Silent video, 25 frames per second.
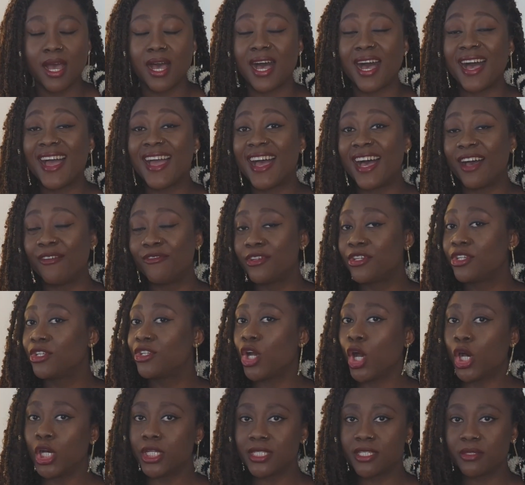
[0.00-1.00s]
I have it on
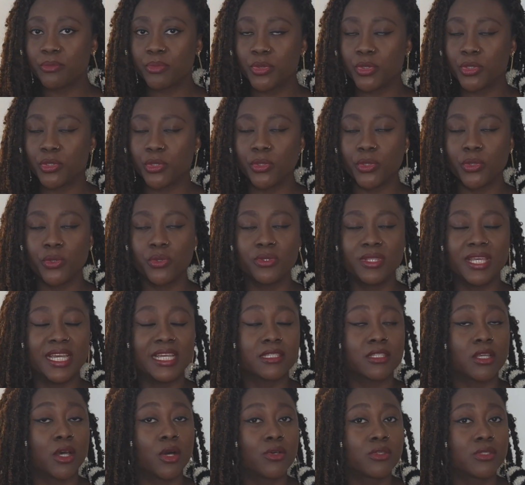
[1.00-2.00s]
Audible.
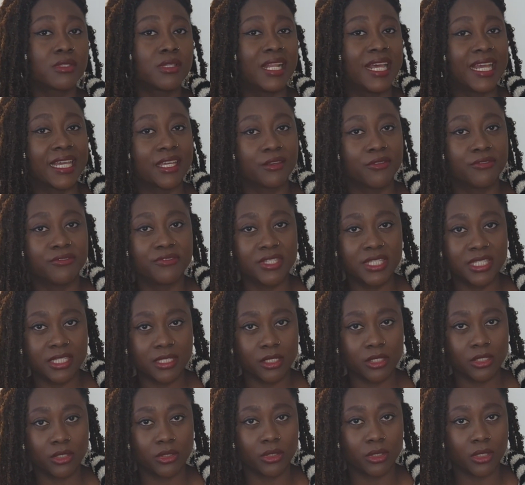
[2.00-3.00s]
There's also like a
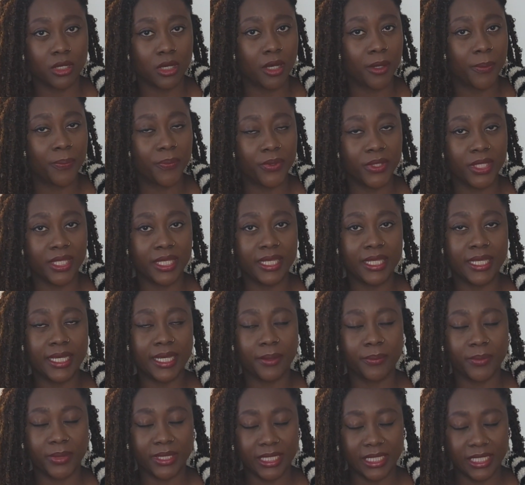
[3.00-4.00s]
physical copy, I
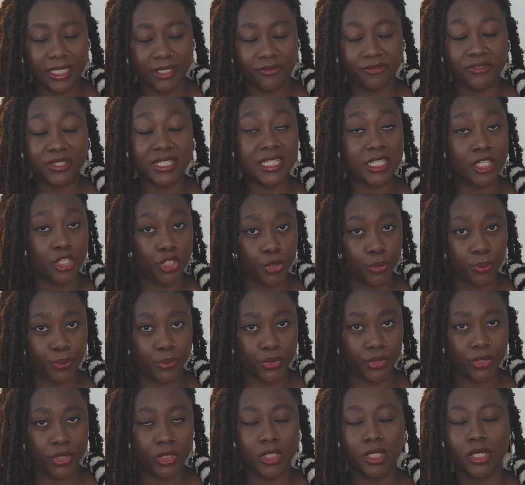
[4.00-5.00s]
believe, physical
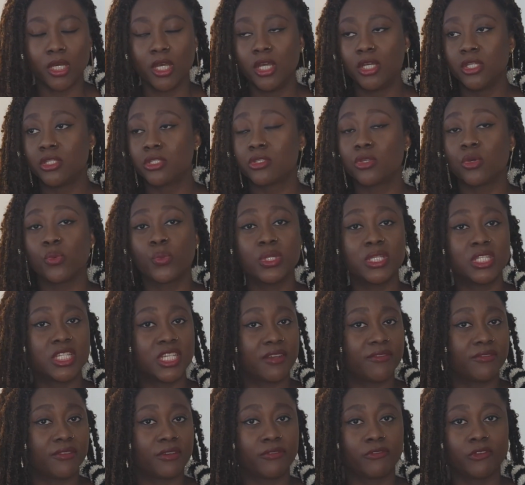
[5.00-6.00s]
book. So
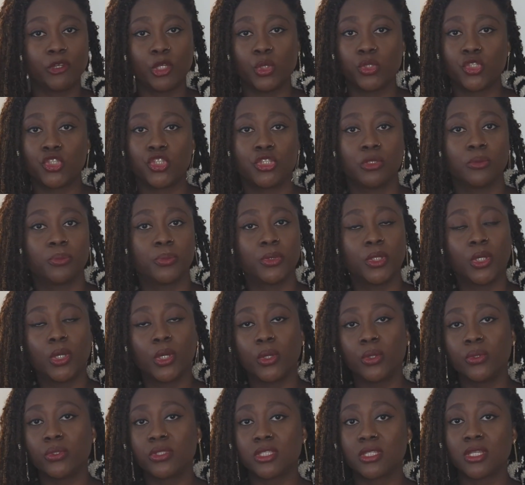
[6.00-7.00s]
whichever floats your
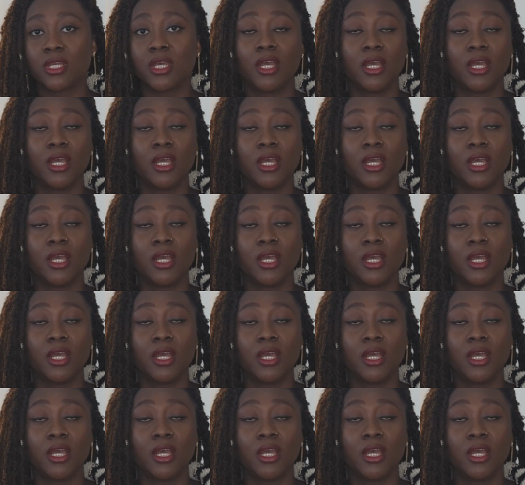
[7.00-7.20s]
boat.